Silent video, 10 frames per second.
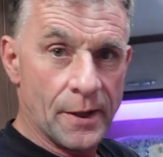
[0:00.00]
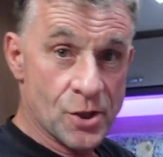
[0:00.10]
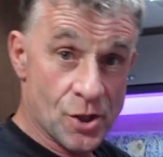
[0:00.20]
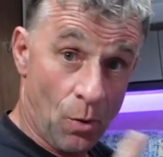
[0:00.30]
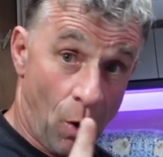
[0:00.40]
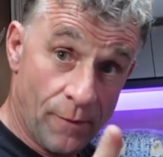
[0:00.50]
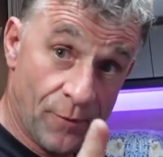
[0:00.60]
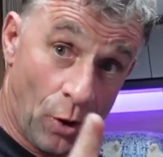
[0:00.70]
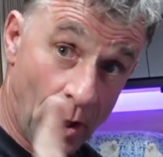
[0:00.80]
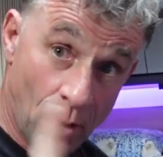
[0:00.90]
So I've
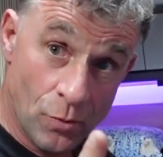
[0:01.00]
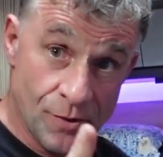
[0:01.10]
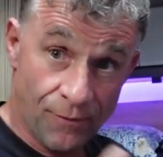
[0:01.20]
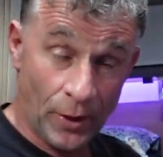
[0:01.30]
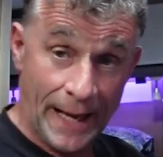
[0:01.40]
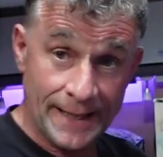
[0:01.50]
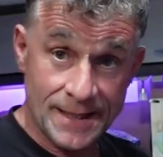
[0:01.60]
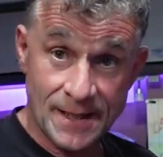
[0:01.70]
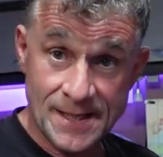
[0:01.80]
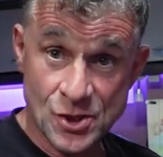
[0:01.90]
got loads of like
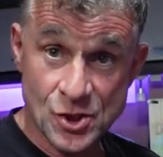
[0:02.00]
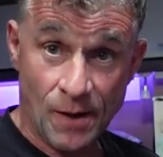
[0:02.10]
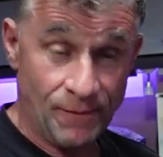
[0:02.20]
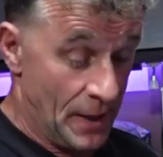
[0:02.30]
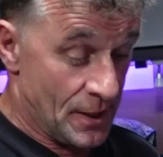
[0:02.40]
LEDs and stuff,